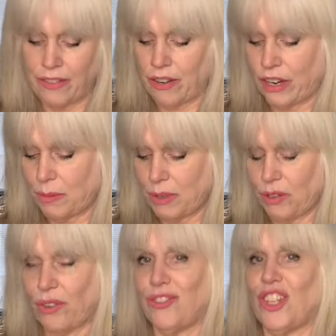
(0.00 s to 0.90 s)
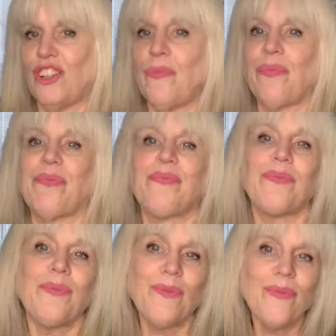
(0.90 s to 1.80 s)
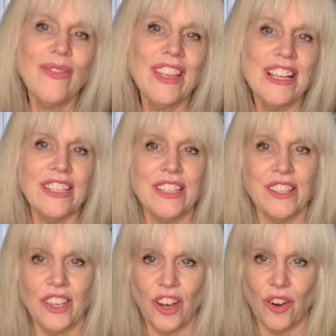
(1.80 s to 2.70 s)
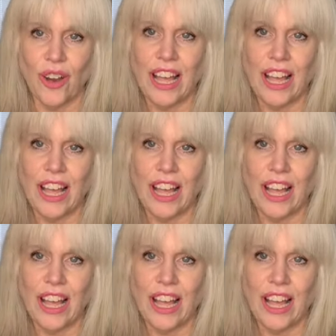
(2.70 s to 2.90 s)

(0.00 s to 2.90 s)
very beautiful. So